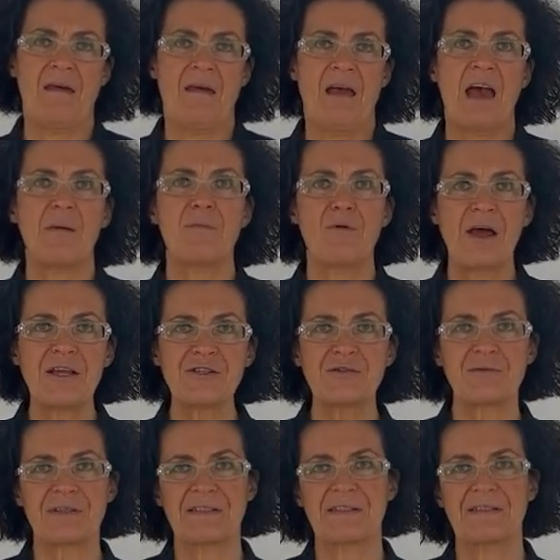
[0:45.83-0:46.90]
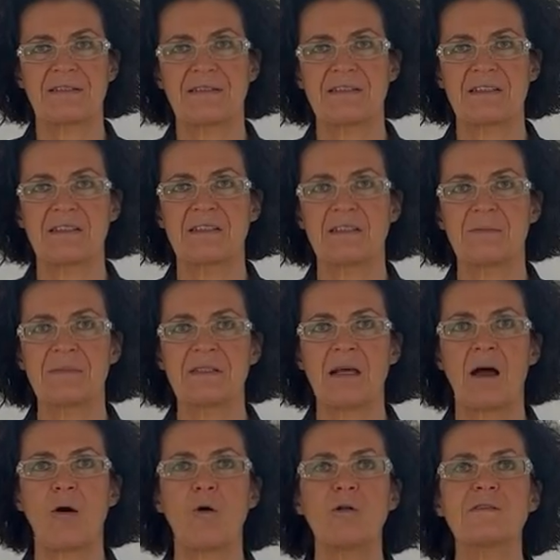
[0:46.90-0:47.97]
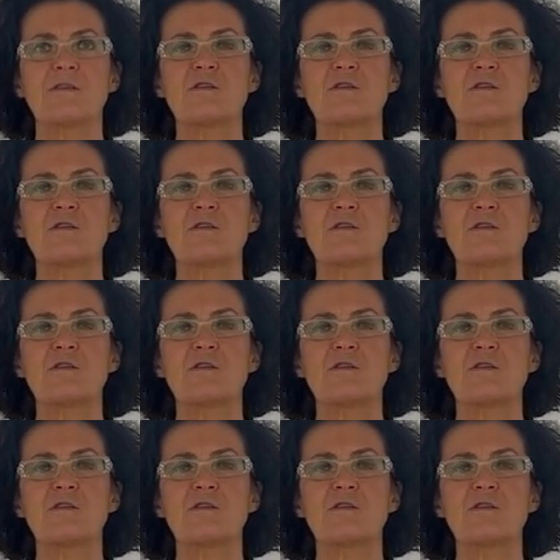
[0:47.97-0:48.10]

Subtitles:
Abrasion resistant systems are also